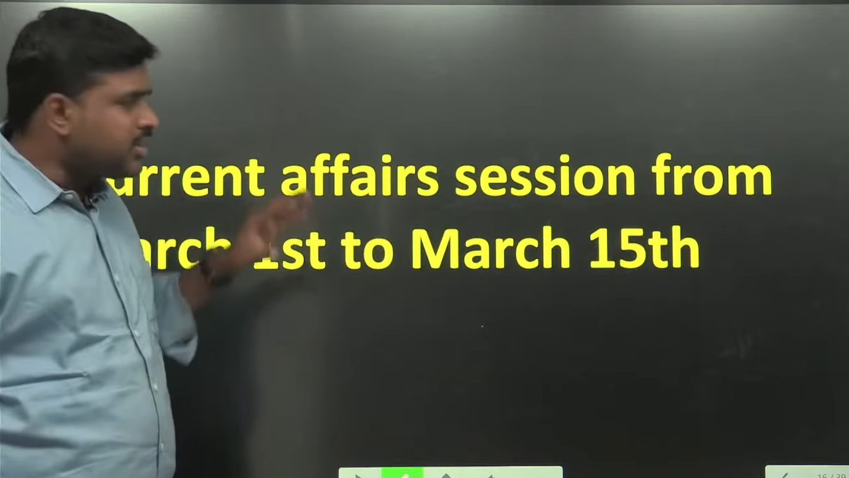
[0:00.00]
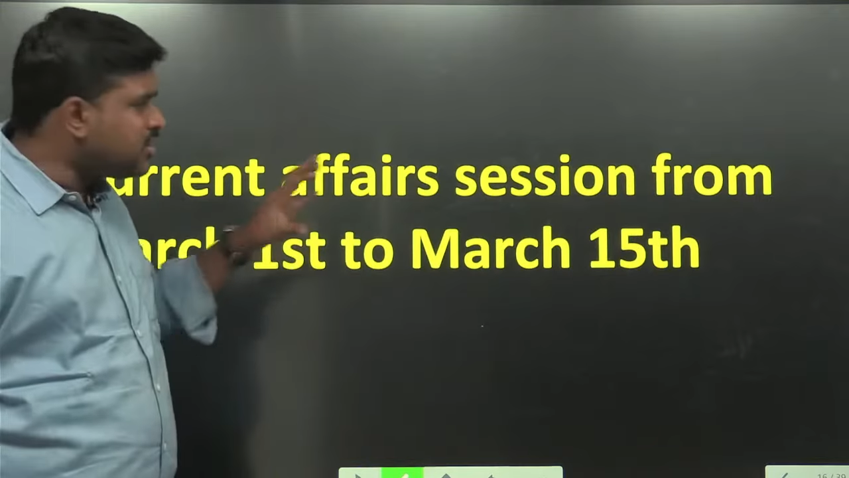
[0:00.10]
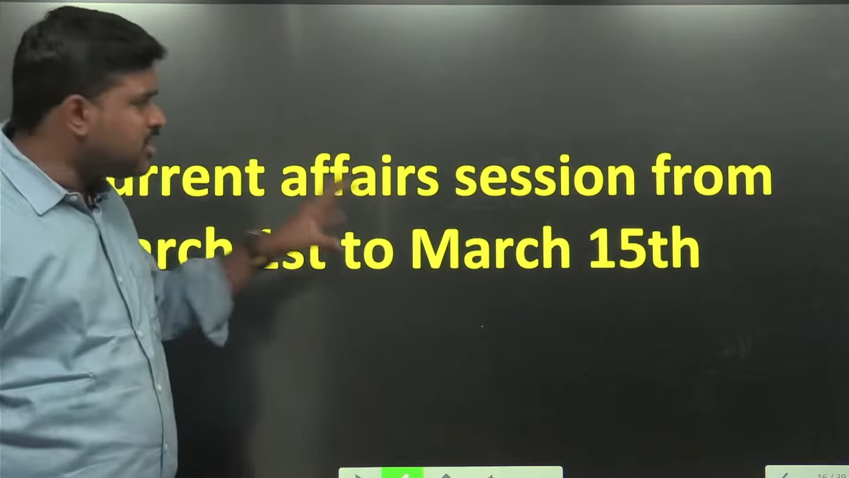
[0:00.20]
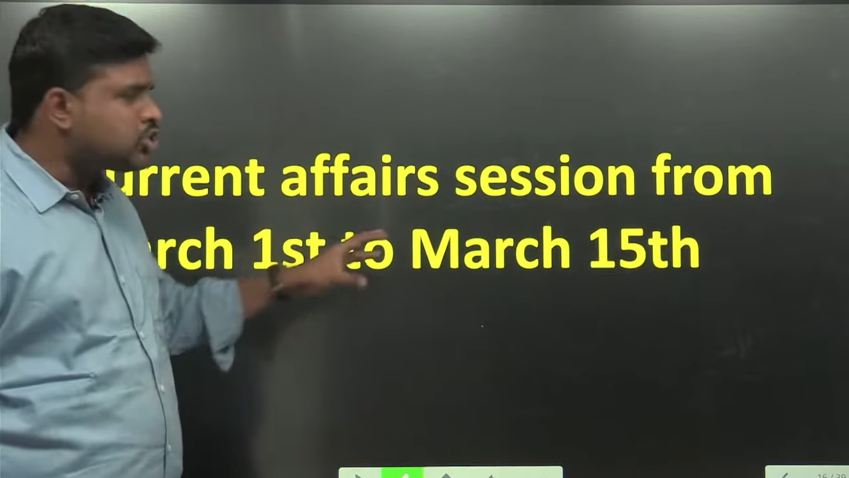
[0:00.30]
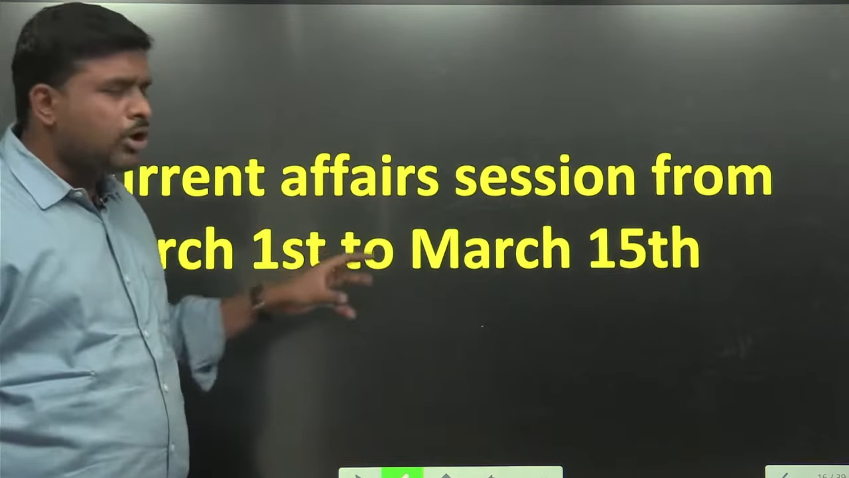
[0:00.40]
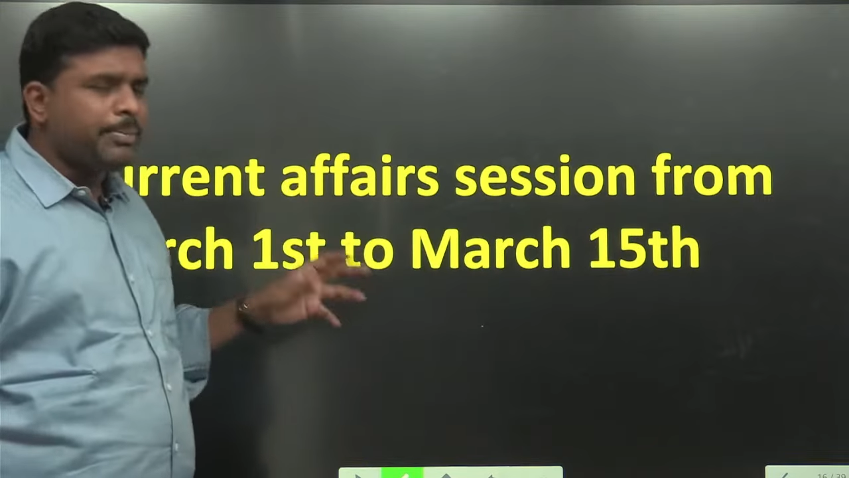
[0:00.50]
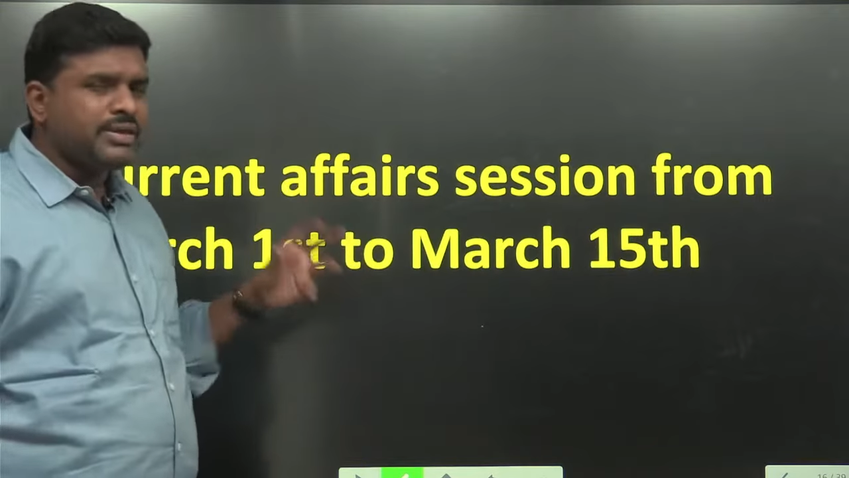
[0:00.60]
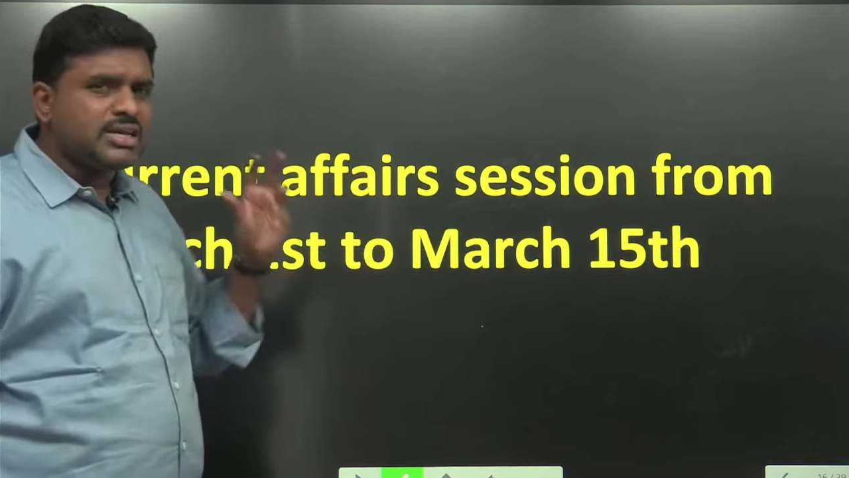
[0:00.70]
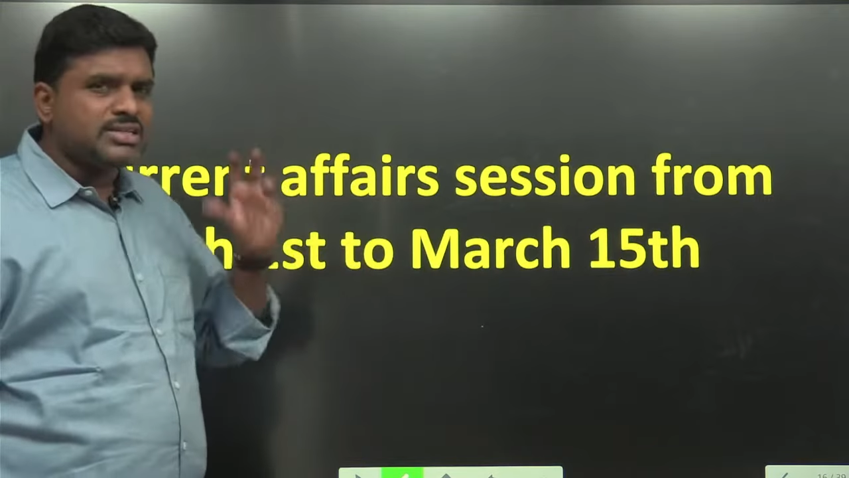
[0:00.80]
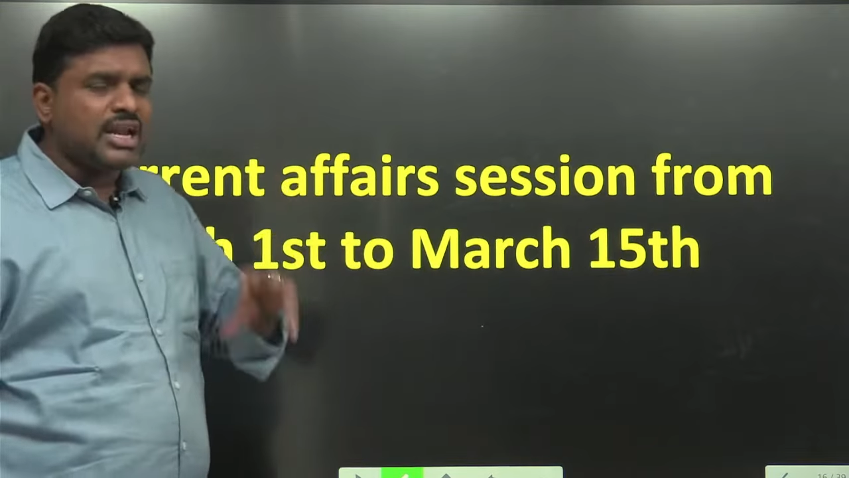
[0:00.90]
These
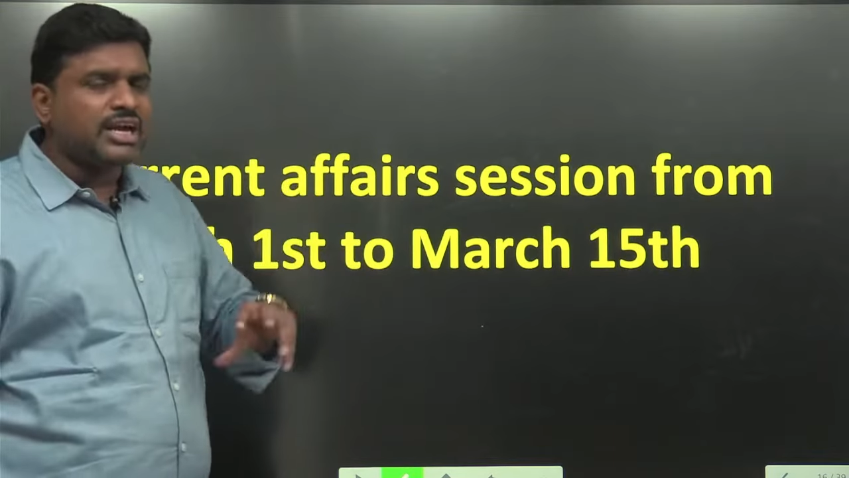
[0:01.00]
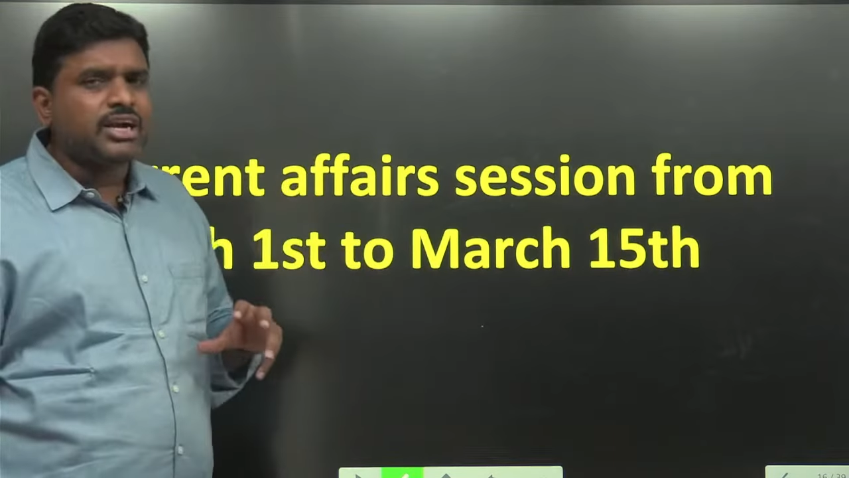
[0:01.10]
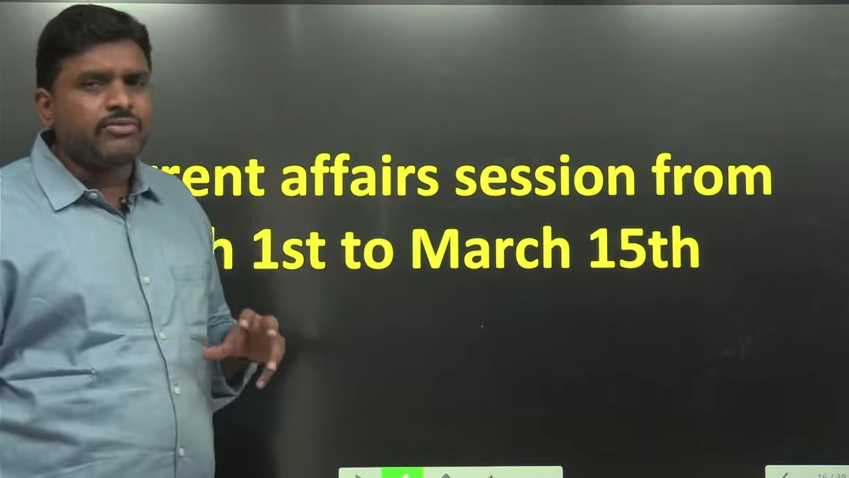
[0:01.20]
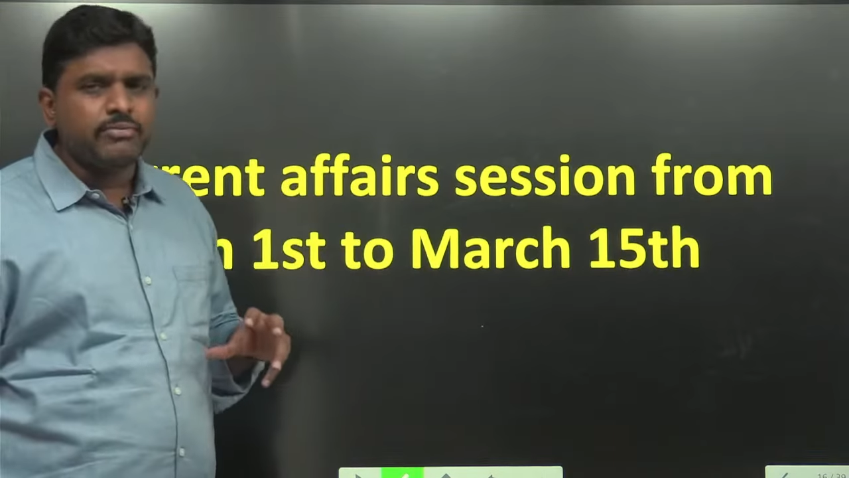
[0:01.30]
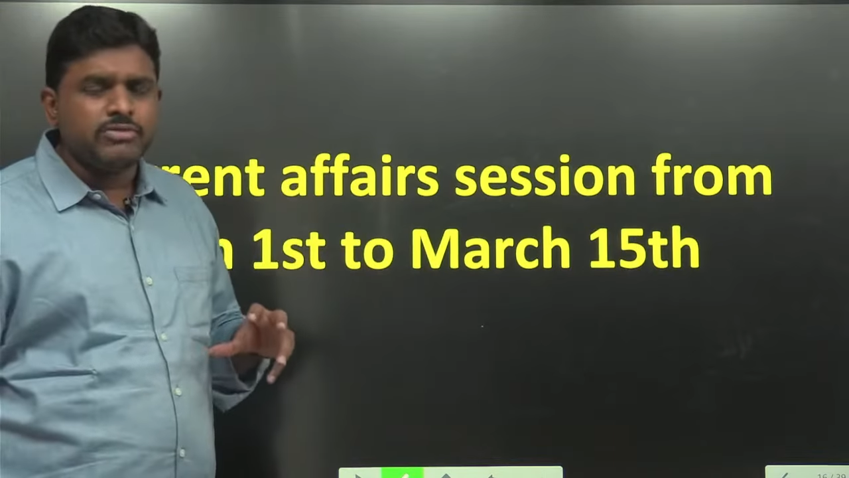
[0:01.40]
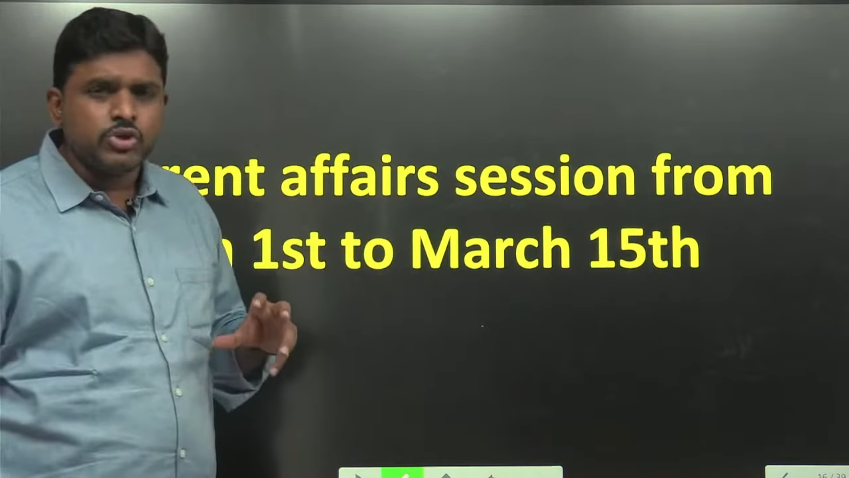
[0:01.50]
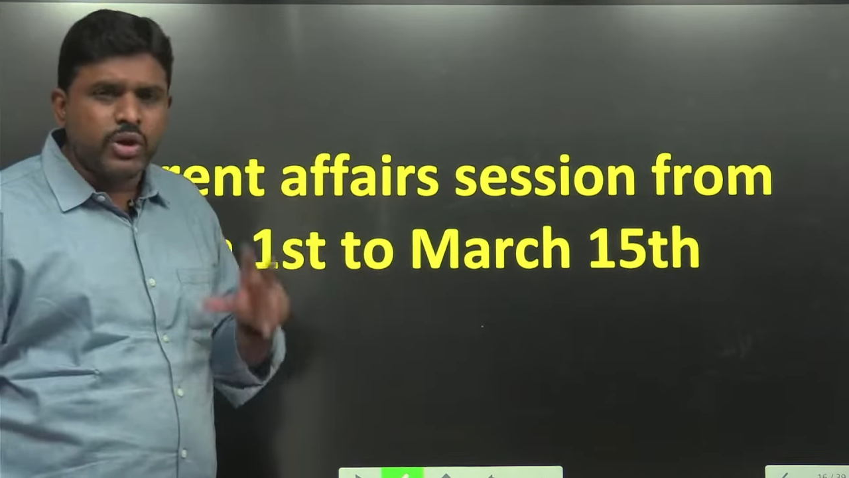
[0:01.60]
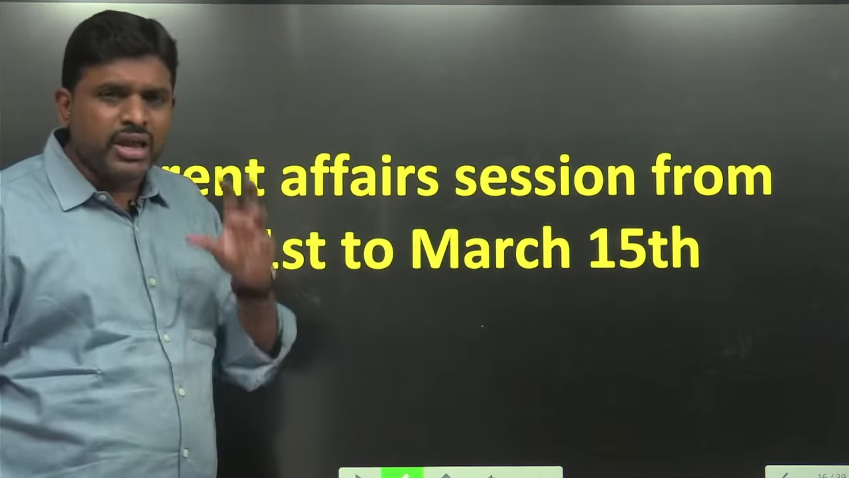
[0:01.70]
topics I selected from Vishnu